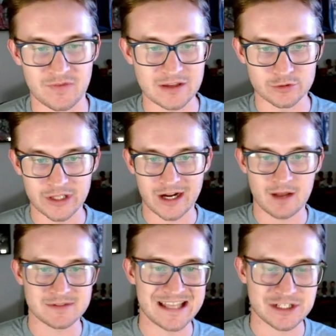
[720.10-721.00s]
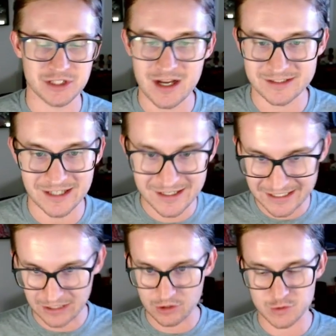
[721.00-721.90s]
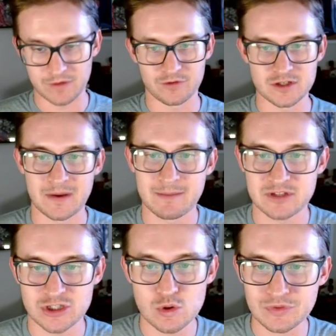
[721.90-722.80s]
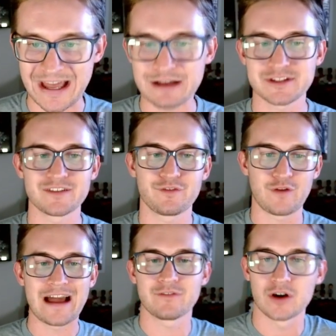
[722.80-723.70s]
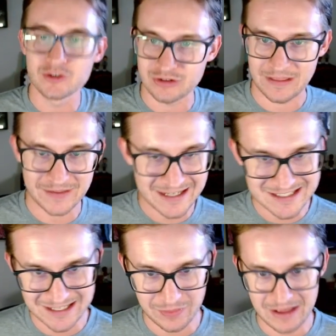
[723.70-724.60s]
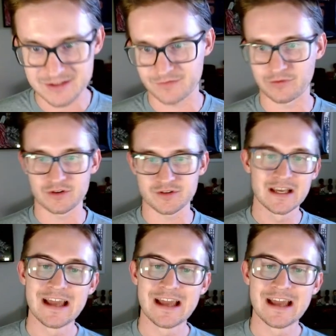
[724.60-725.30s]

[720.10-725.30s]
FanDuel.com/lockedon and get a no-sweat first bet up to $2,500. I think I said $1,000 first.